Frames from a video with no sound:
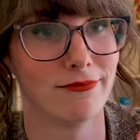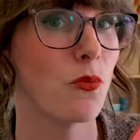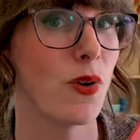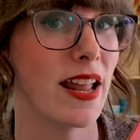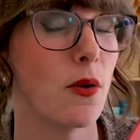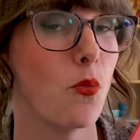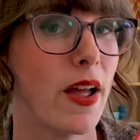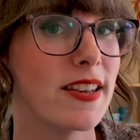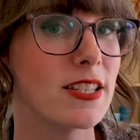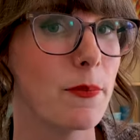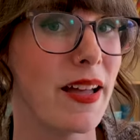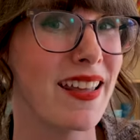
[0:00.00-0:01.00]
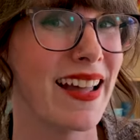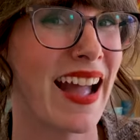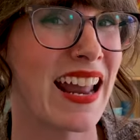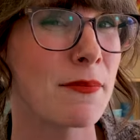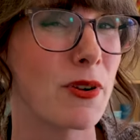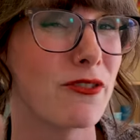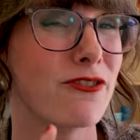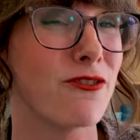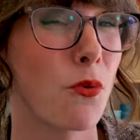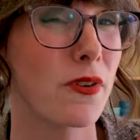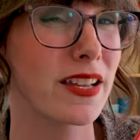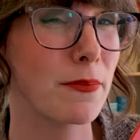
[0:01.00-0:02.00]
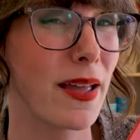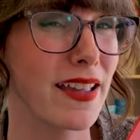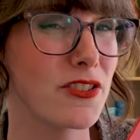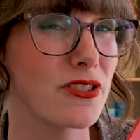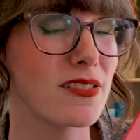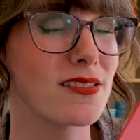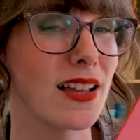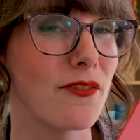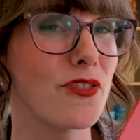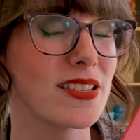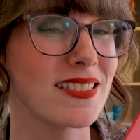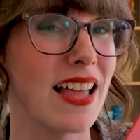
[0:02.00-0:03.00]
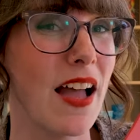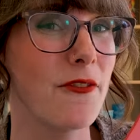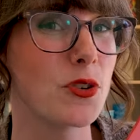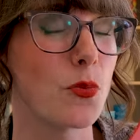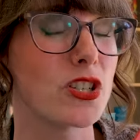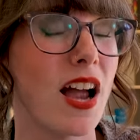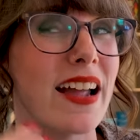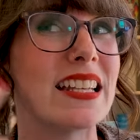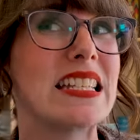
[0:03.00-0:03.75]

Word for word: When I went to bed, I had about 40 pages of this left, which I